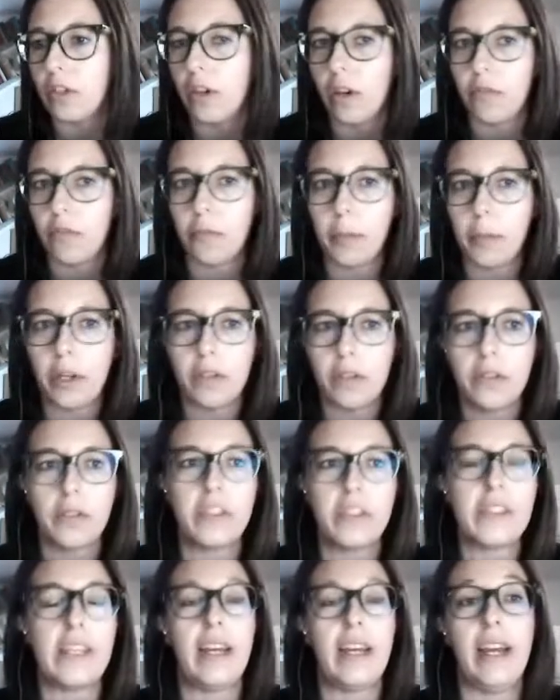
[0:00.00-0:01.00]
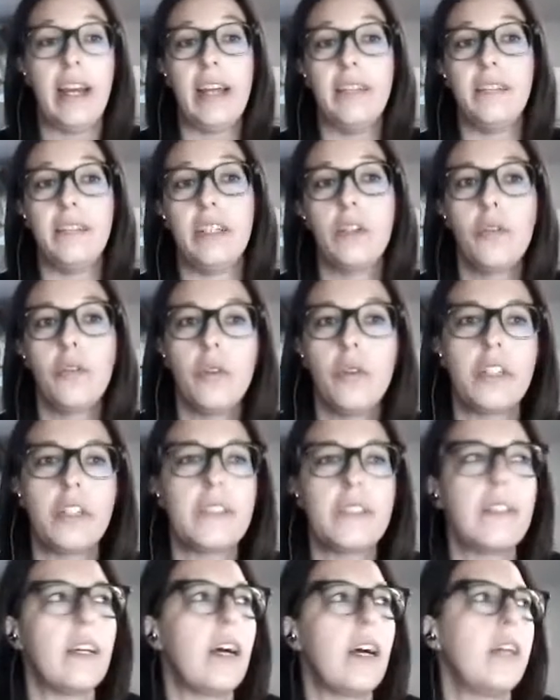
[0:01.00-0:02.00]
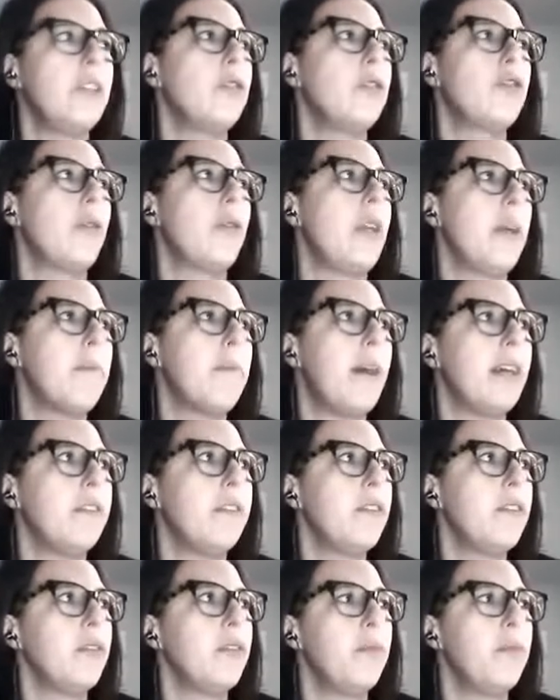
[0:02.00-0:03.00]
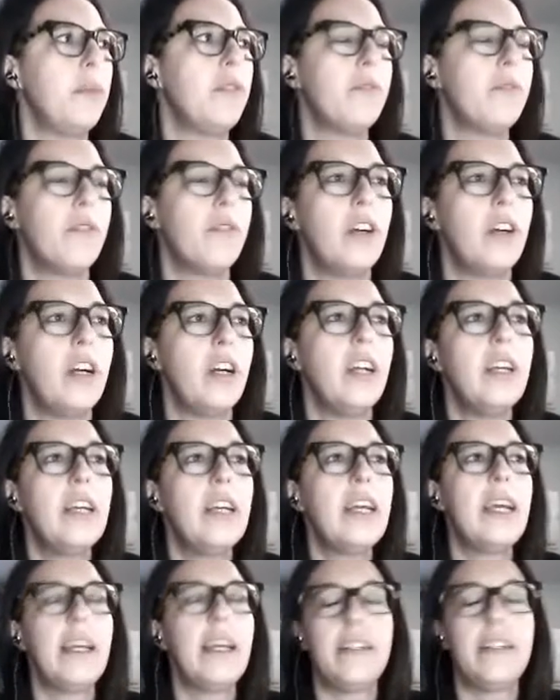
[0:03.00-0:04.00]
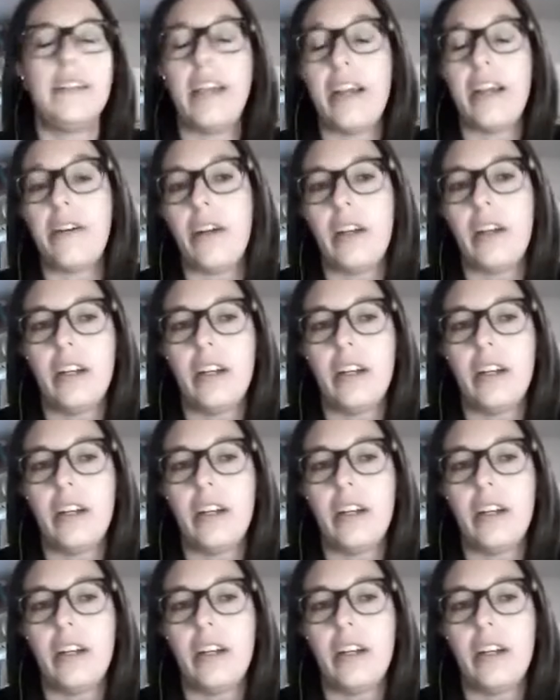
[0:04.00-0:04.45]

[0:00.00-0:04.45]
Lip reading: products, and the cores are usually abandoned before their